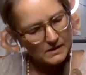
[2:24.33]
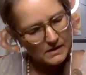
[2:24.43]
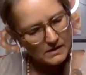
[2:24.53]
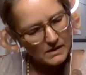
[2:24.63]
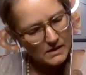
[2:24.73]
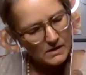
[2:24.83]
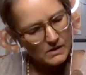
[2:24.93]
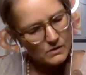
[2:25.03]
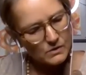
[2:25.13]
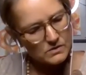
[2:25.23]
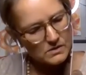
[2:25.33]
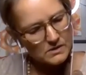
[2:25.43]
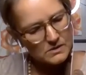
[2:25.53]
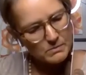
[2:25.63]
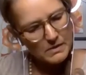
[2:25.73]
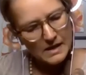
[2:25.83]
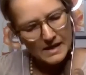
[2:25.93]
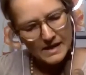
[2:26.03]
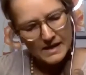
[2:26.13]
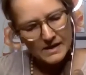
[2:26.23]
In useless
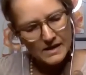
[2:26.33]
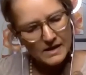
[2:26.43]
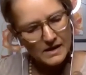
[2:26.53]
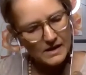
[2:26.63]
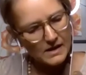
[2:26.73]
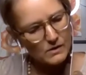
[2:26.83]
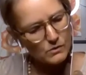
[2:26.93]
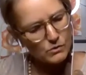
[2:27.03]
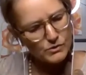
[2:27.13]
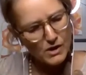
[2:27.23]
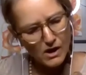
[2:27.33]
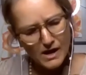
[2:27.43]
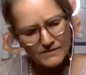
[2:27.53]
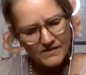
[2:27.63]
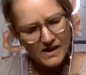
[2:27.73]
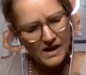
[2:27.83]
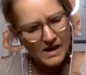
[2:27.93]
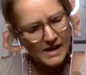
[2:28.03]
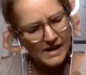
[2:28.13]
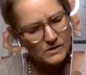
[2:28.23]
play, you'll not
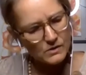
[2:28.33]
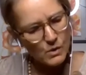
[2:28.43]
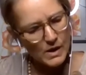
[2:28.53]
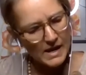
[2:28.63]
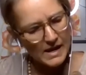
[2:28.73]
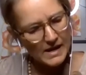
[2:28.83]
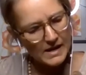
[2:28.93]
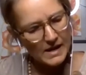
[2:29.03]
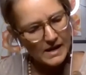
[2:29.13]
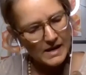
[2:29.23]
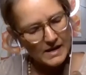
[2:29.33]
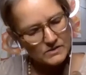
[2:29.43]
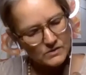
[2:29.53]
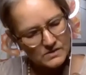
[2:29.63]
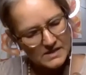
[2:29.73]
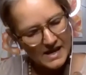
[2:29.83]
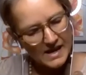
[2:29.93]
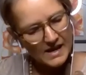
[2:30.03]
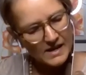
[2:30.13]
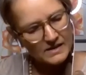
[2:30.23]
find a way. So
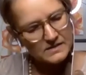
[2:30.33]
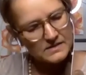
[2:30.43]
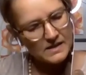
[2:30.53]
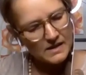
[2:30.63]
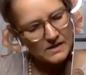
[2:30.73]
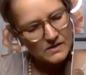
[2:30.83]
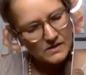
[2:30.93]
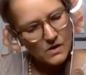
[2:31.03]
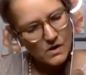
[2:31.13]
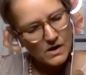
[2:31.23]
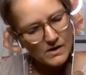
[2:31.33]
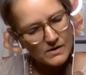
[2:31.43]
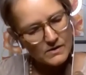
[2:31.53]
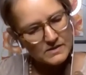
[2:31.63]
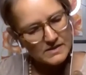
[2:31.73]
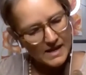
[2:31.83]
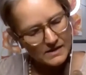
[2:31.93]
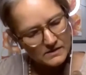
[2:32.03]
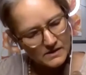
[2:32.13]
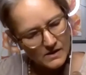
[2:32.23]
set your course
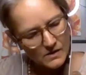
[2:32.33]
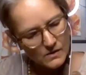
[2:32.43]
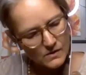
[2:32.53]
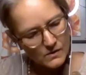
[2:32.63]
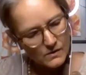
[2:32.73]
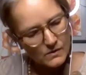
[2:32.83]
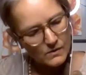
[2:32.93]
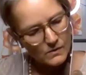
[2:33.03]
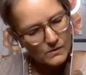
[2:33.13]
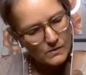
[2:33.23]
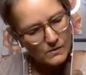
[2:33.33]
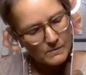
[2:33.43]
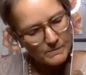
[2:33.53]
and go.